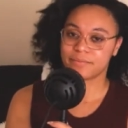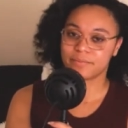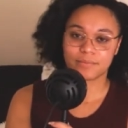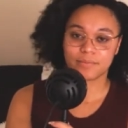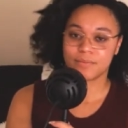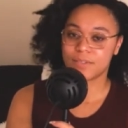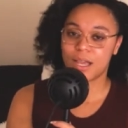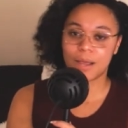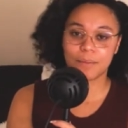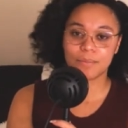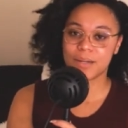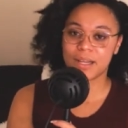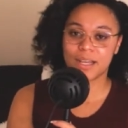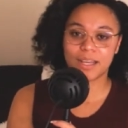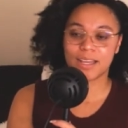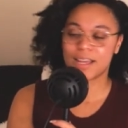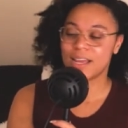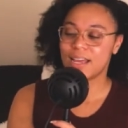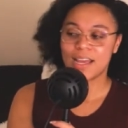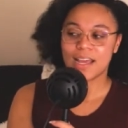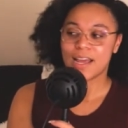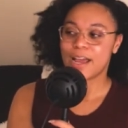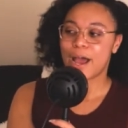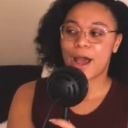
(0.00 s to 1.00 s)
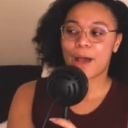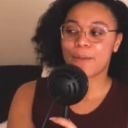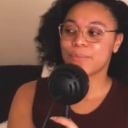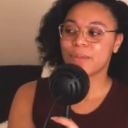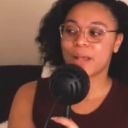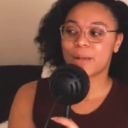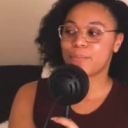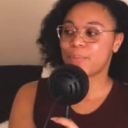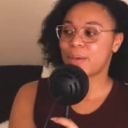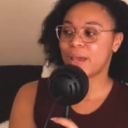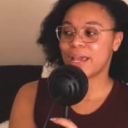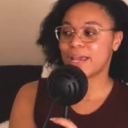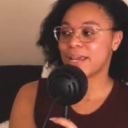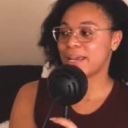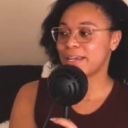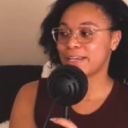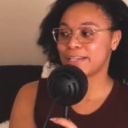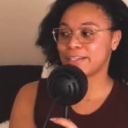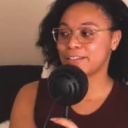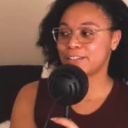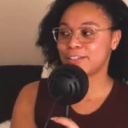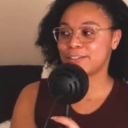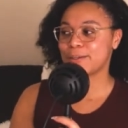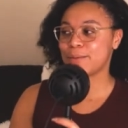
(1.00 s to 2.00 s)
I'm not
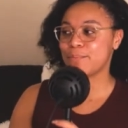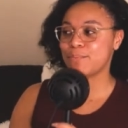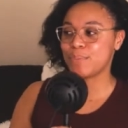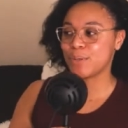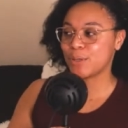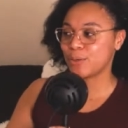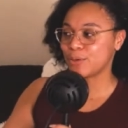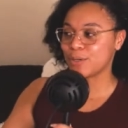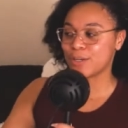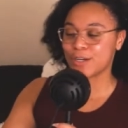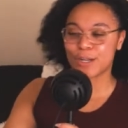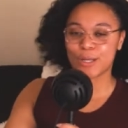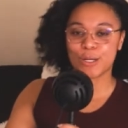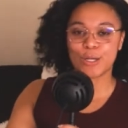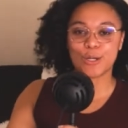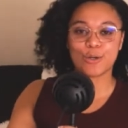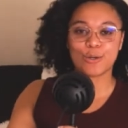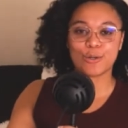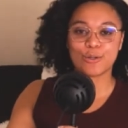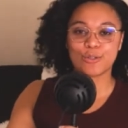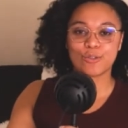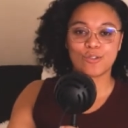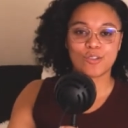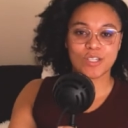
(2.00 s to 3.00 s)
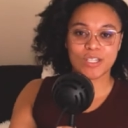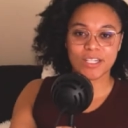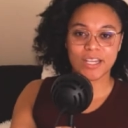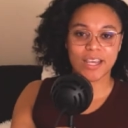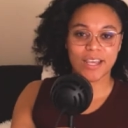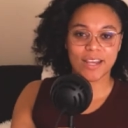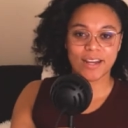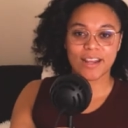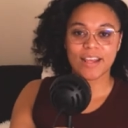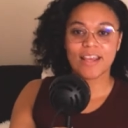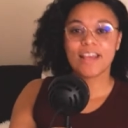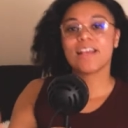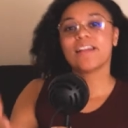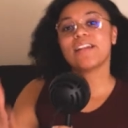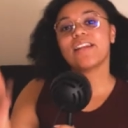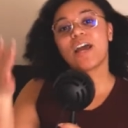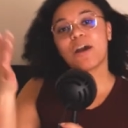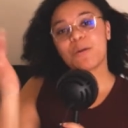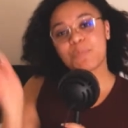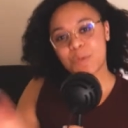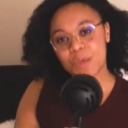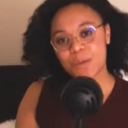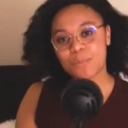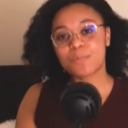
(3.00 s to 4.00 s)
paying some billionaire's debt. Now,
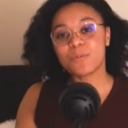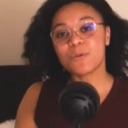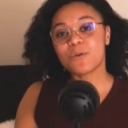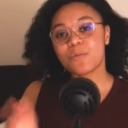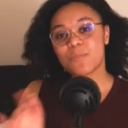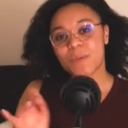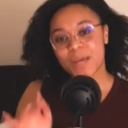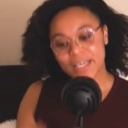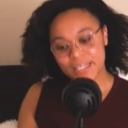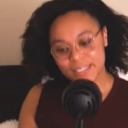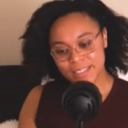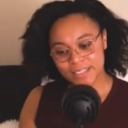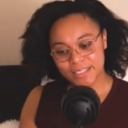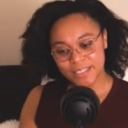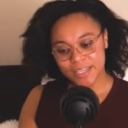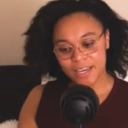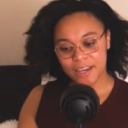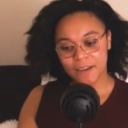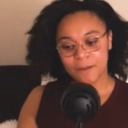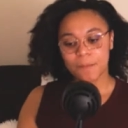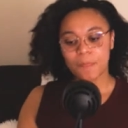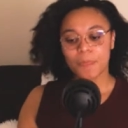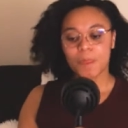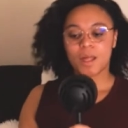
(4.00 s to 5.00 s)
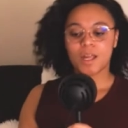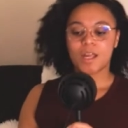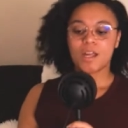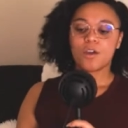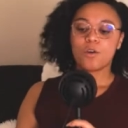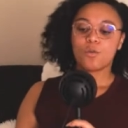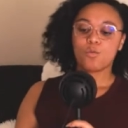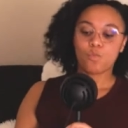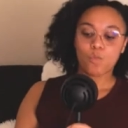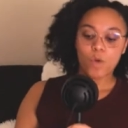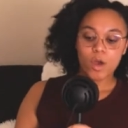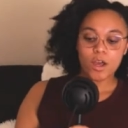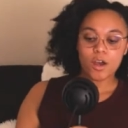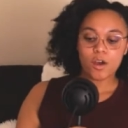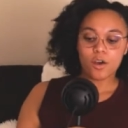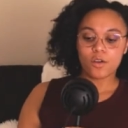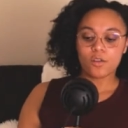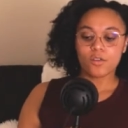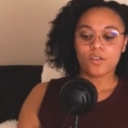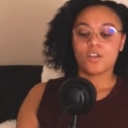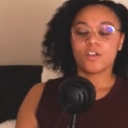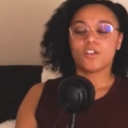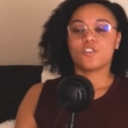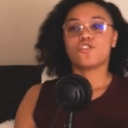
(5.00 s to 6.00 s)
people may say,
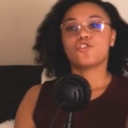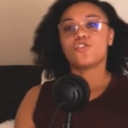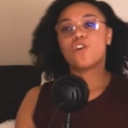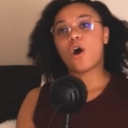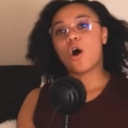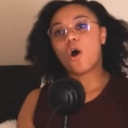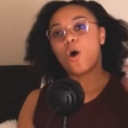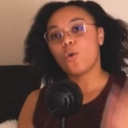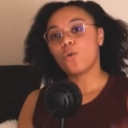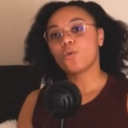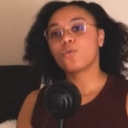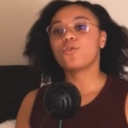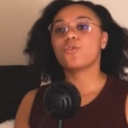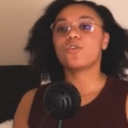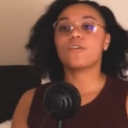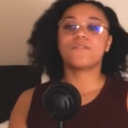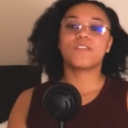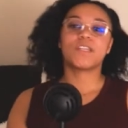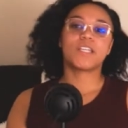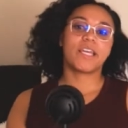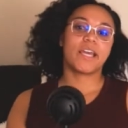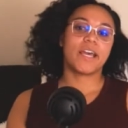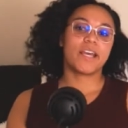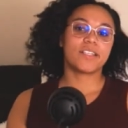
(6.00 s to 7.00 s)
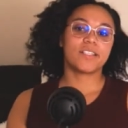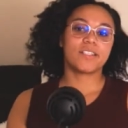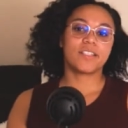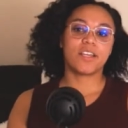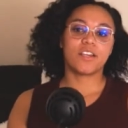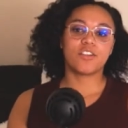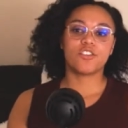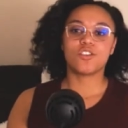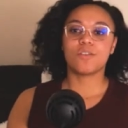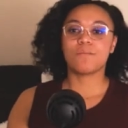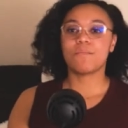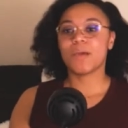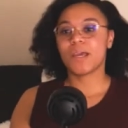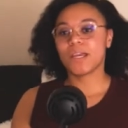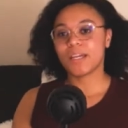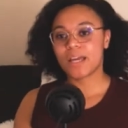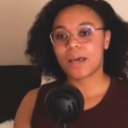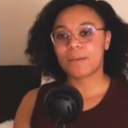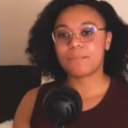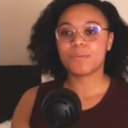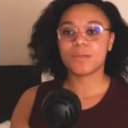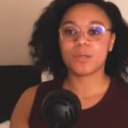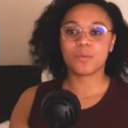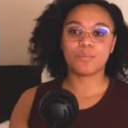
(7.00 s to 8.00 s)
well, the owner of the gas station may
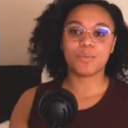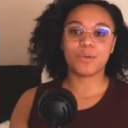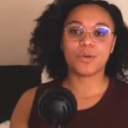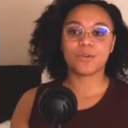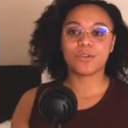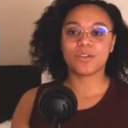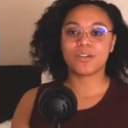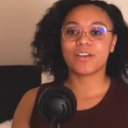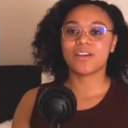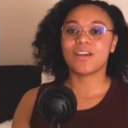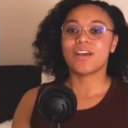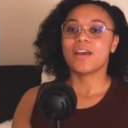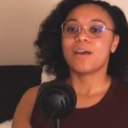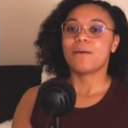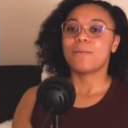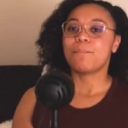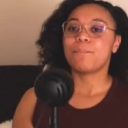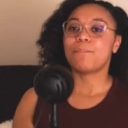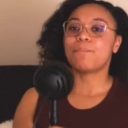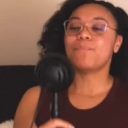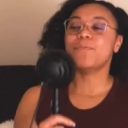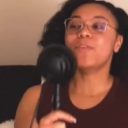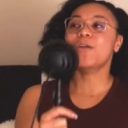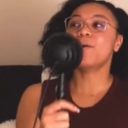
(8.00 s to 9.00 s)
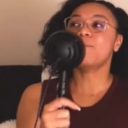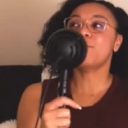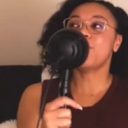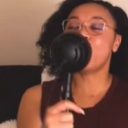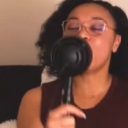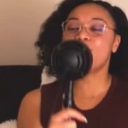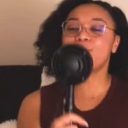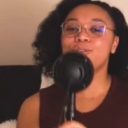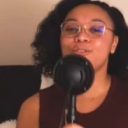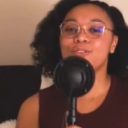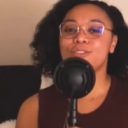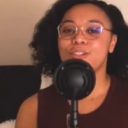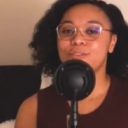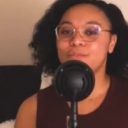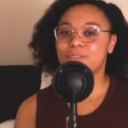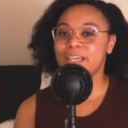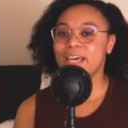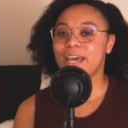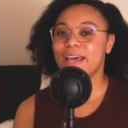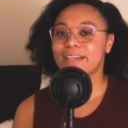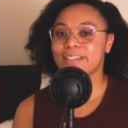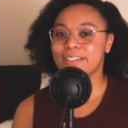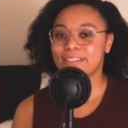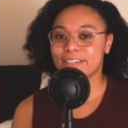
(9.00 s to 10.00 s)
not be a billionaire. Them owners of
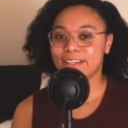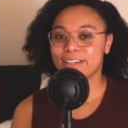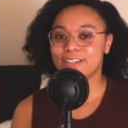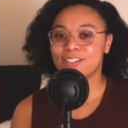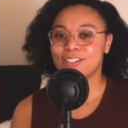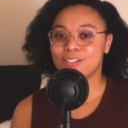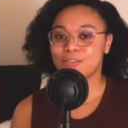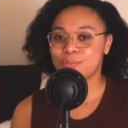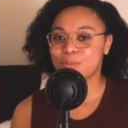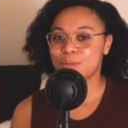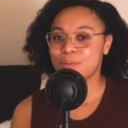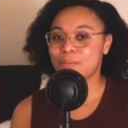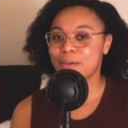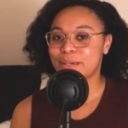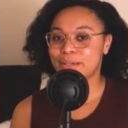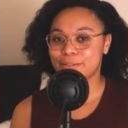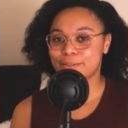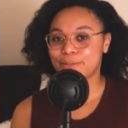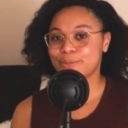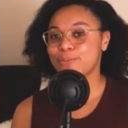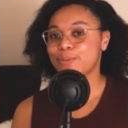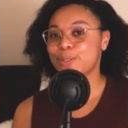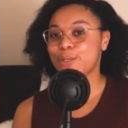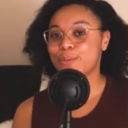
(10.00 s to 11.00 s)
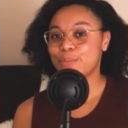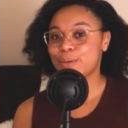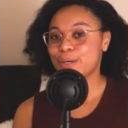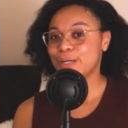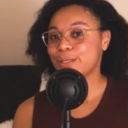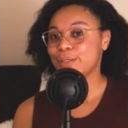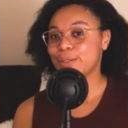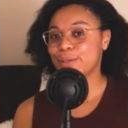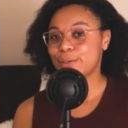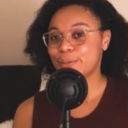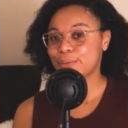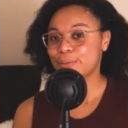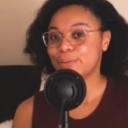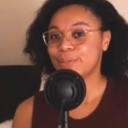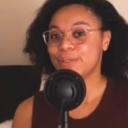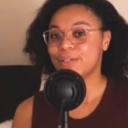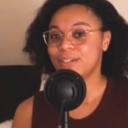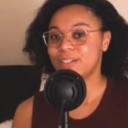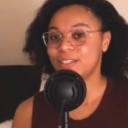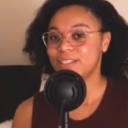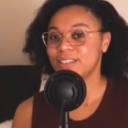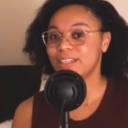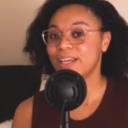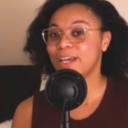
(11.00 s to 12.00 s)
gas stations be making some good money, though.
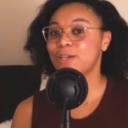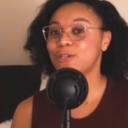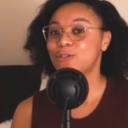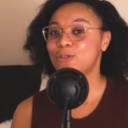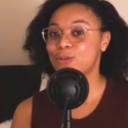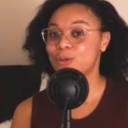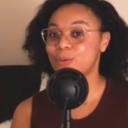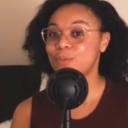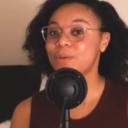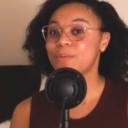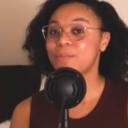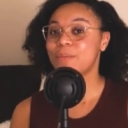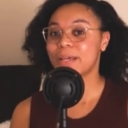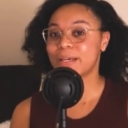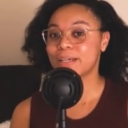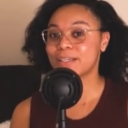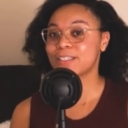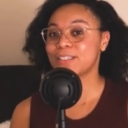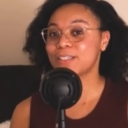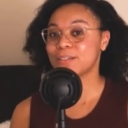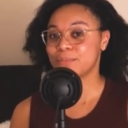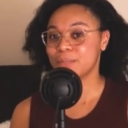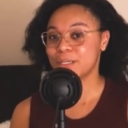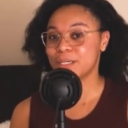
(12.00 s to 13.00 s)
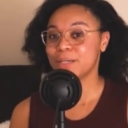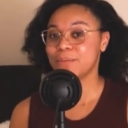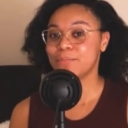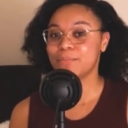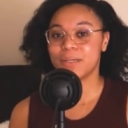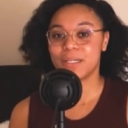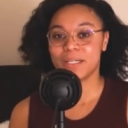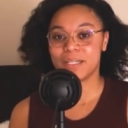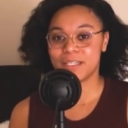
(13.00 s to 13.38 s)
They do be making some good money.